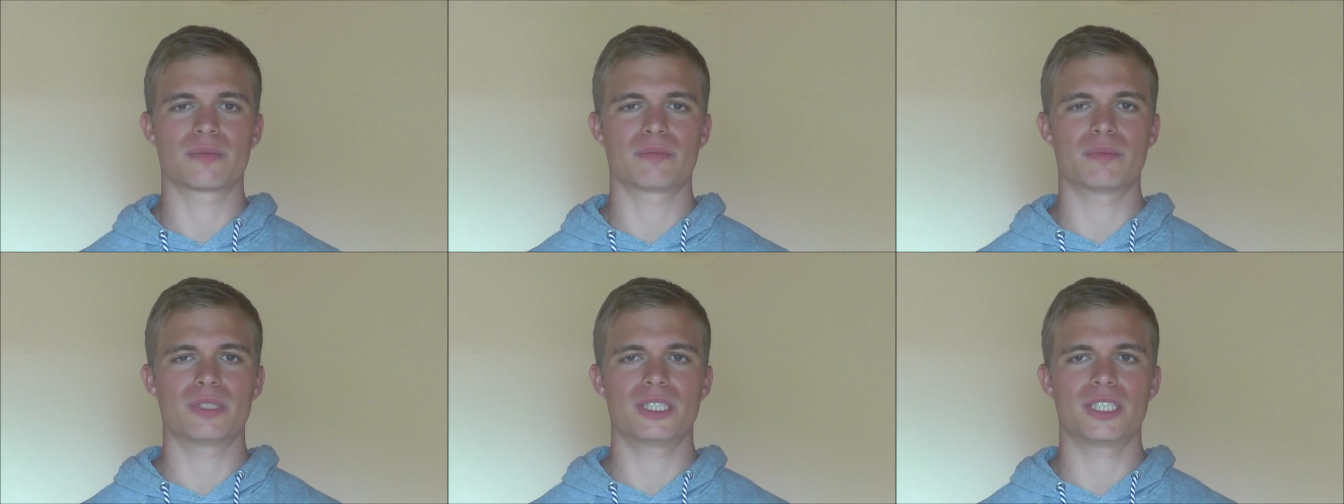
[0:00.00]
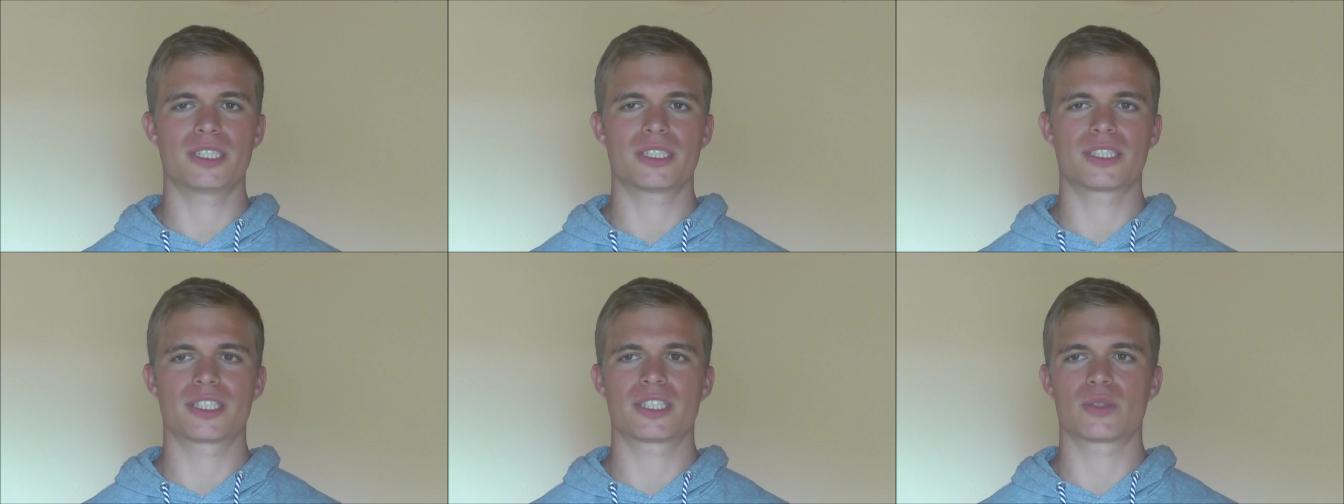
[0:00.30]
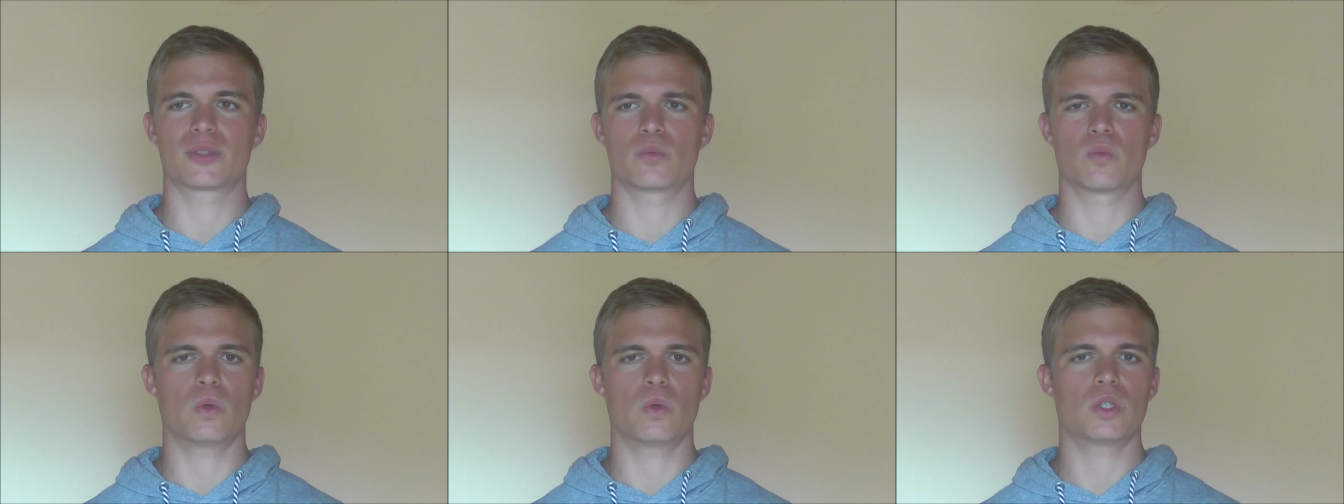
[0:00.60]

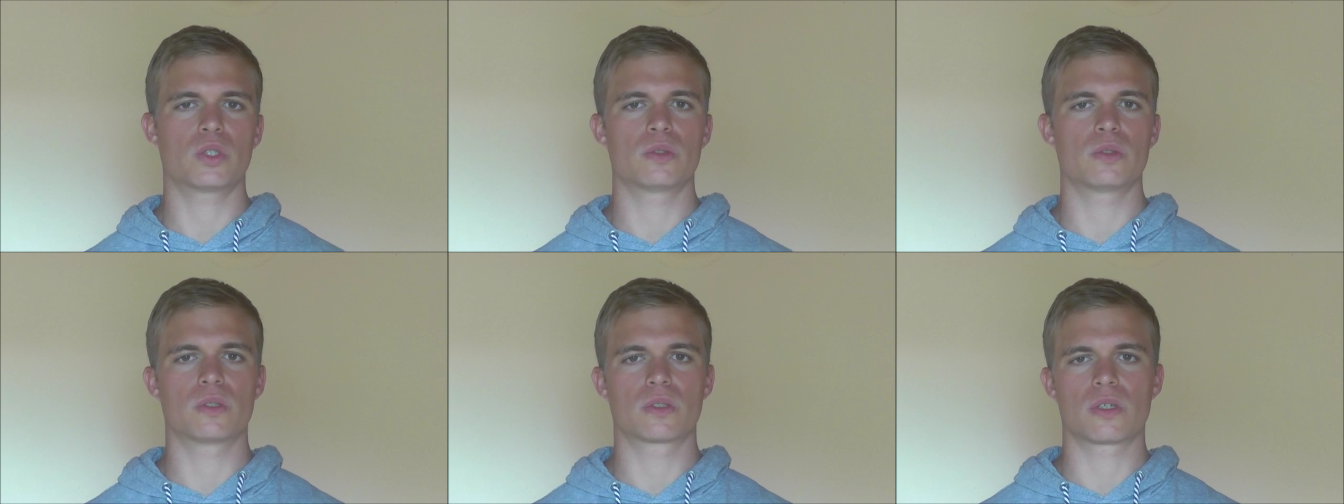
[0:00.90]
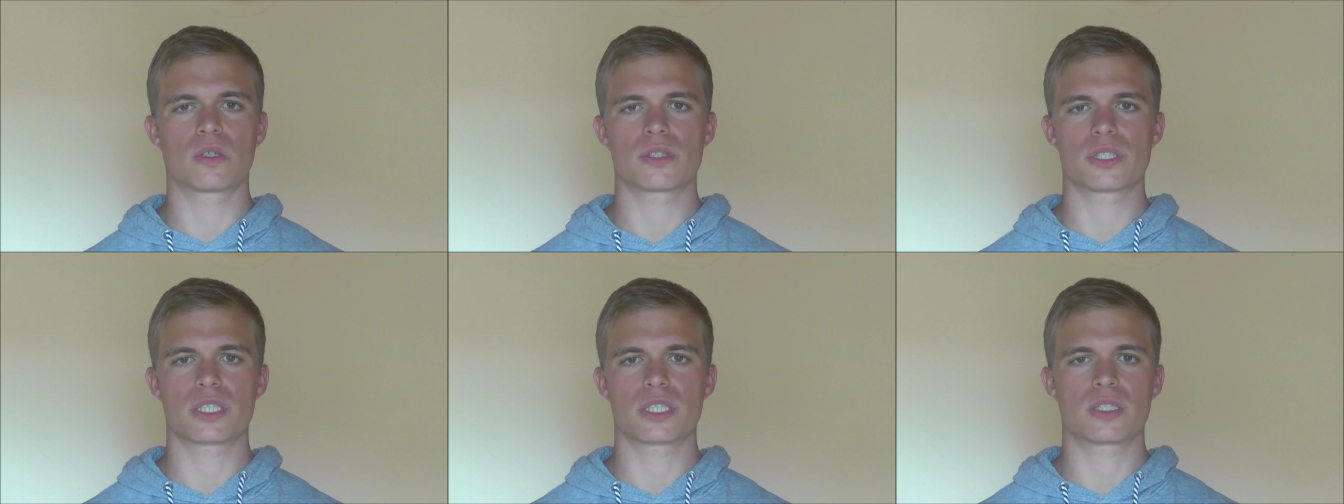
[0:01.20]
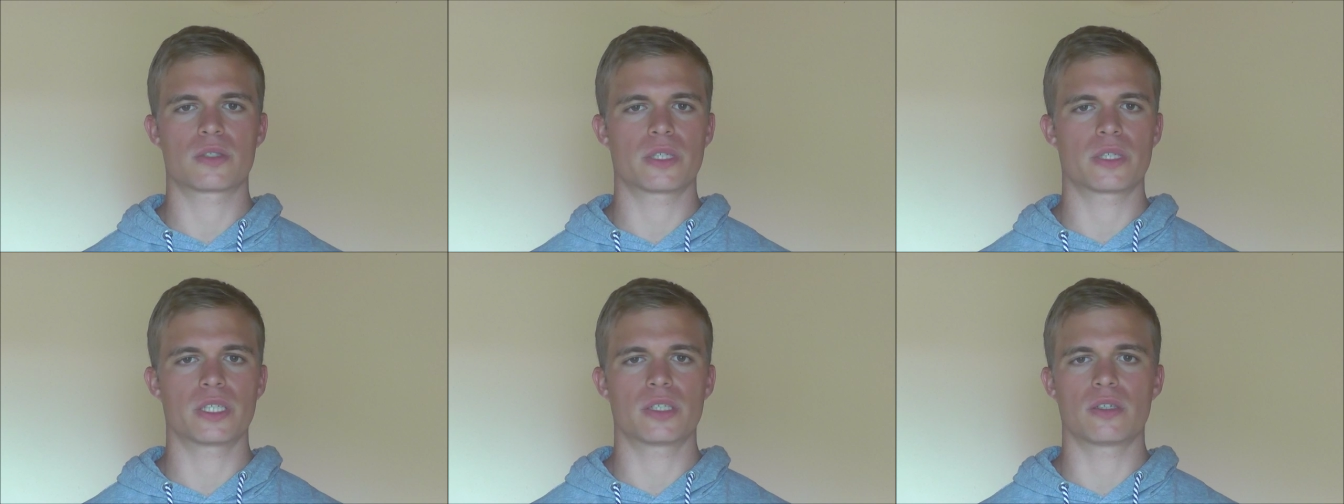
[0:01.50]
means what do you
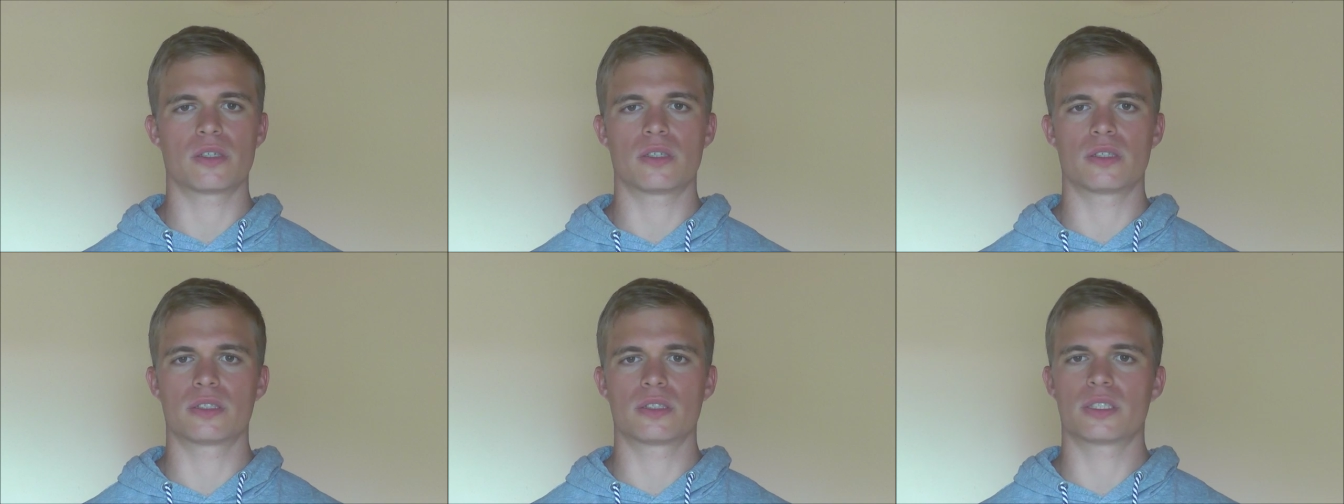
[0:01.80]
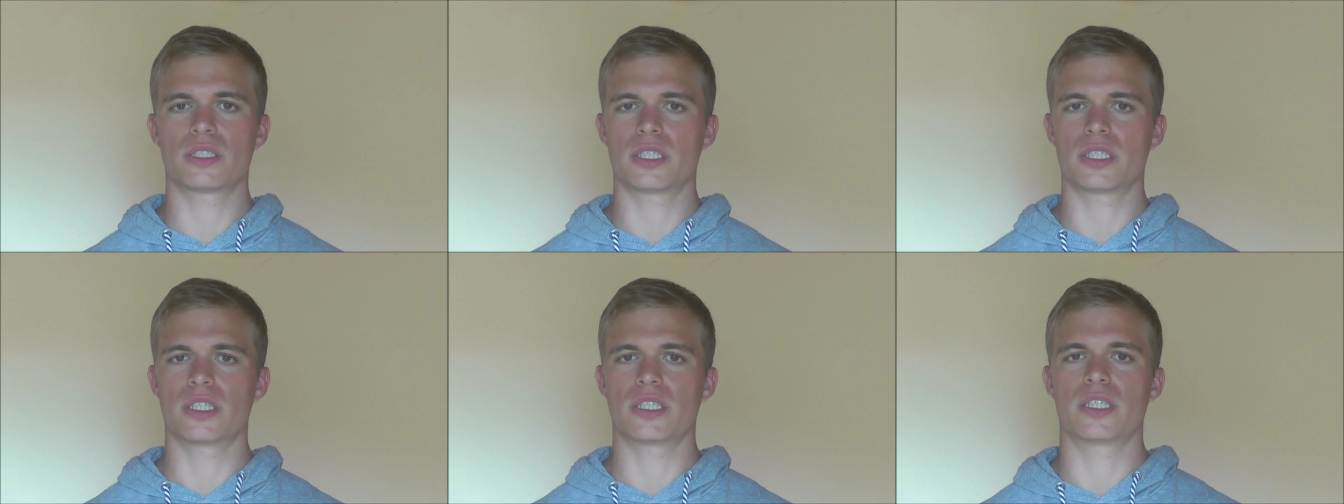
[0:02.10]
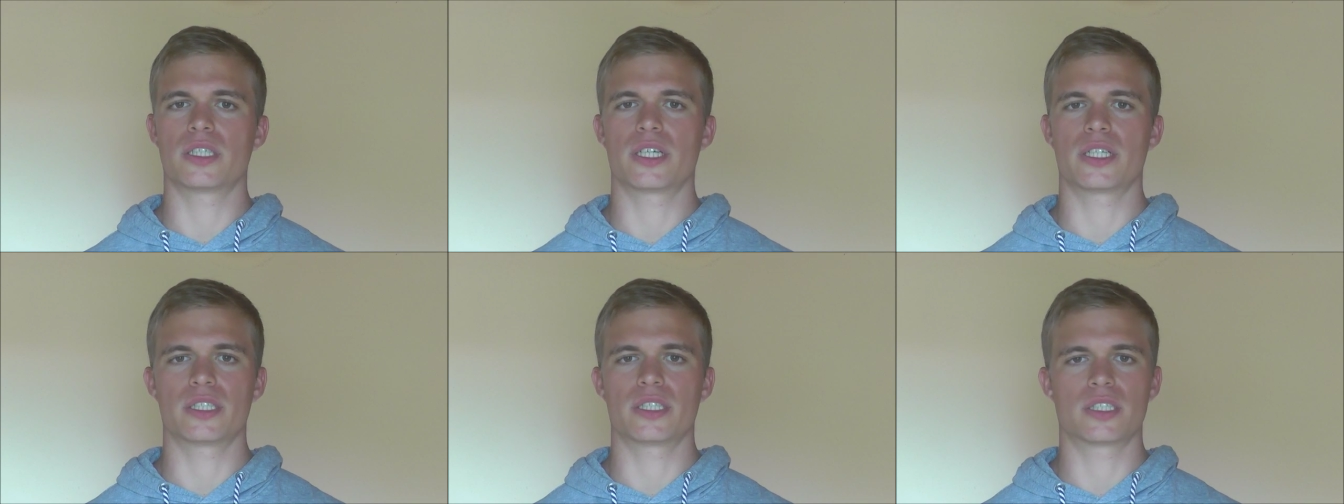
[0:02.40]
concentrate on in
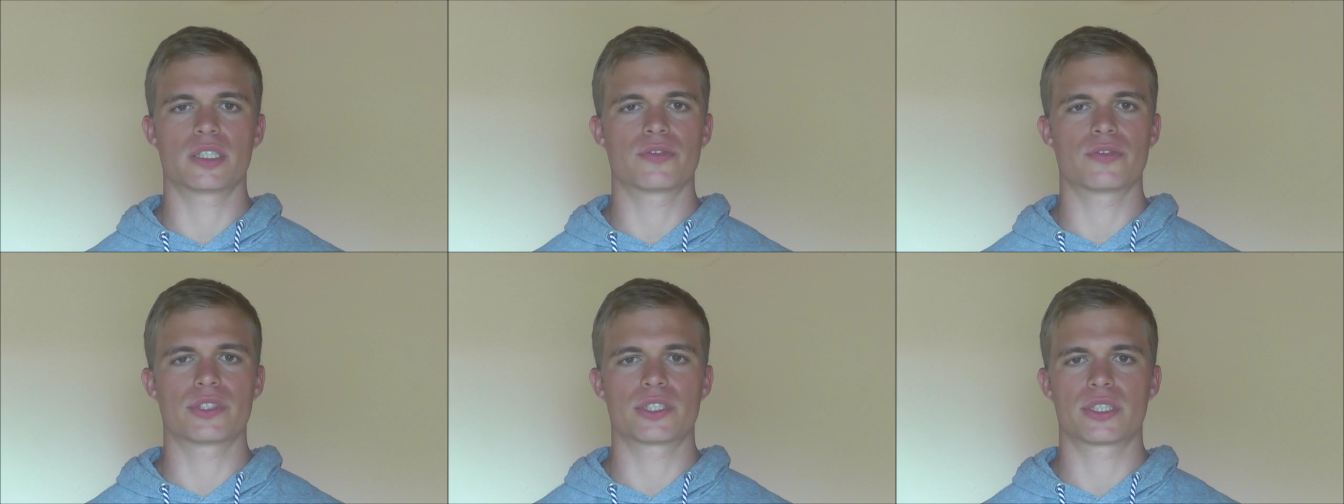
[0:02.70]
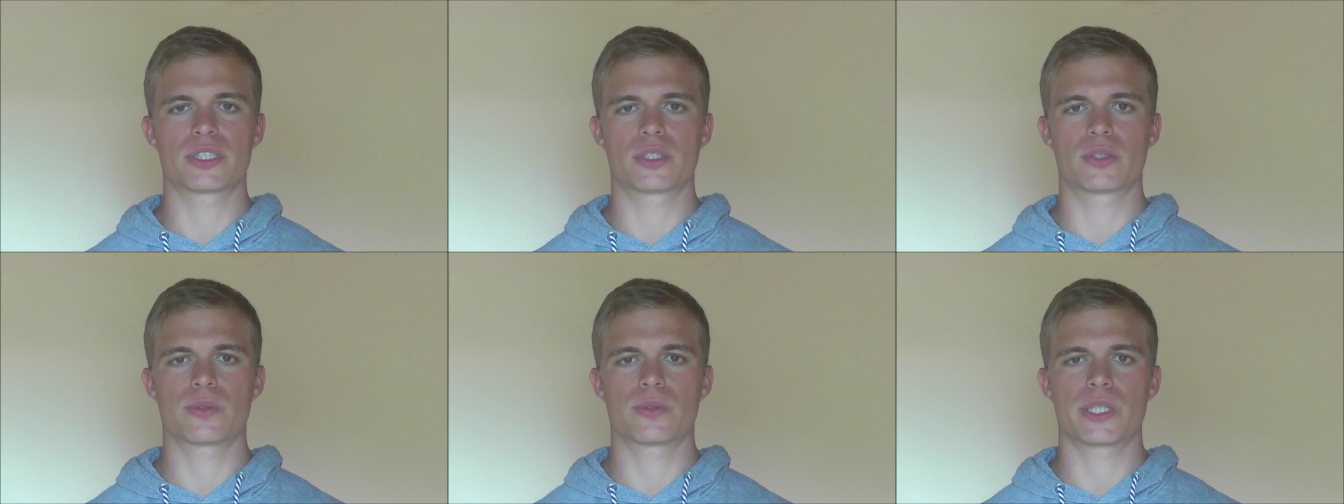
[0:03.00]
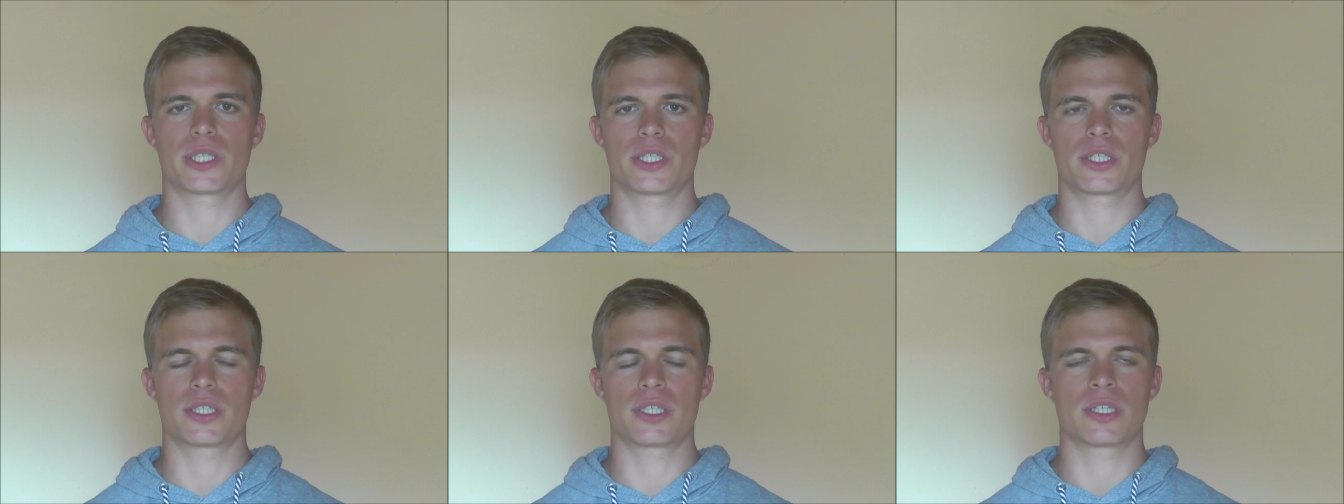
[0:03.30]
any given
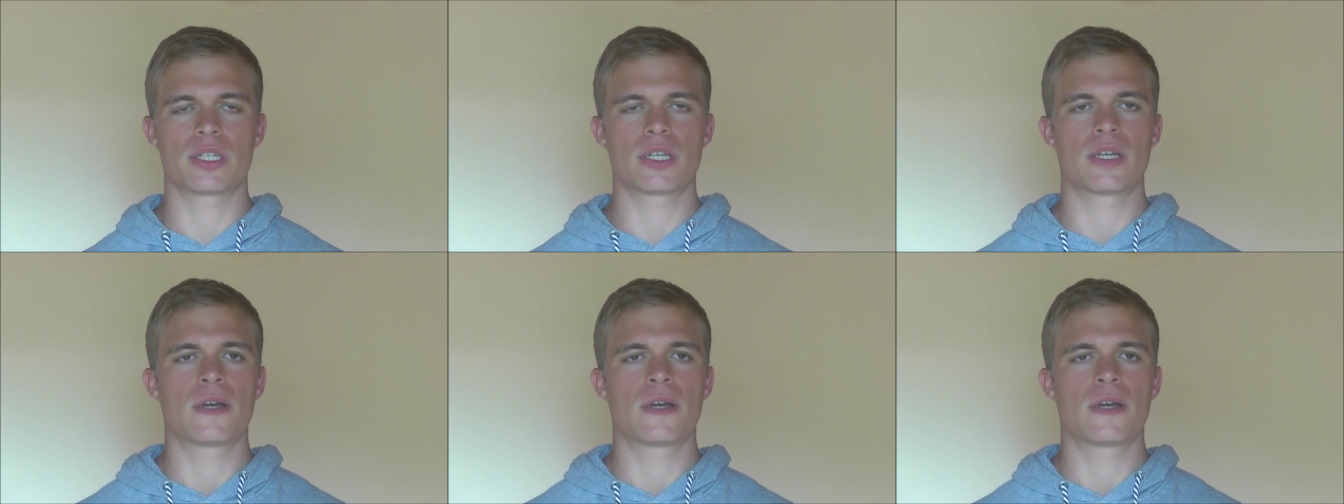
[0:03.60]
situation.